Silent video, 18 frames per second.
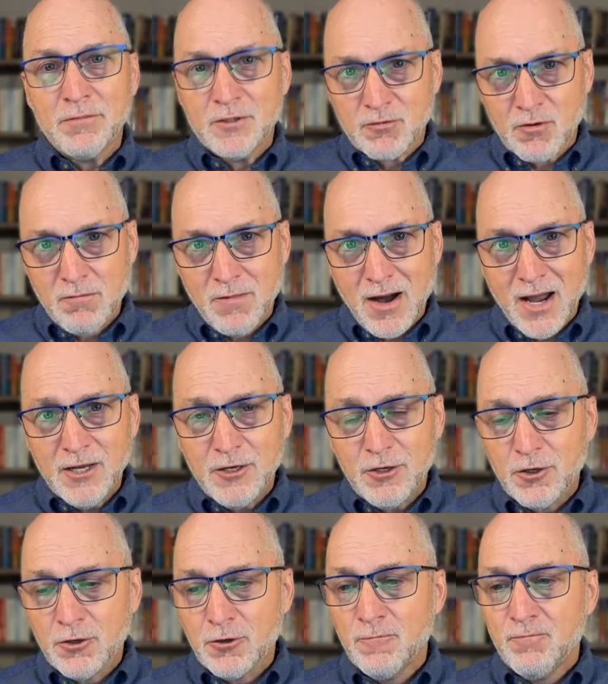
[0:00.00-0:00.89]
to remind
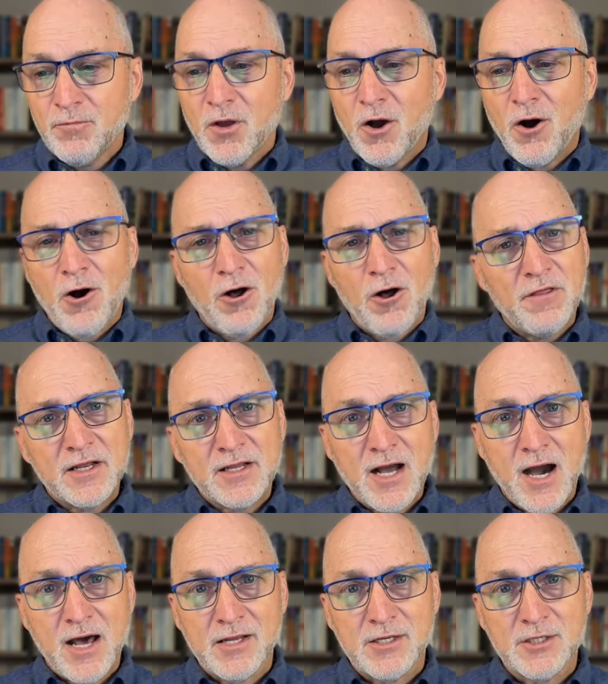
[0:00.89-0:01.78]
you all that
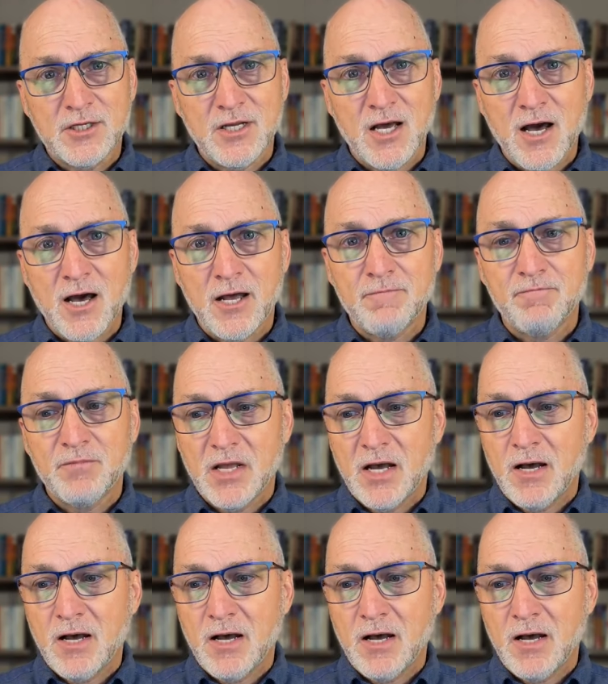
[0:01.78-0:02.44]
God has done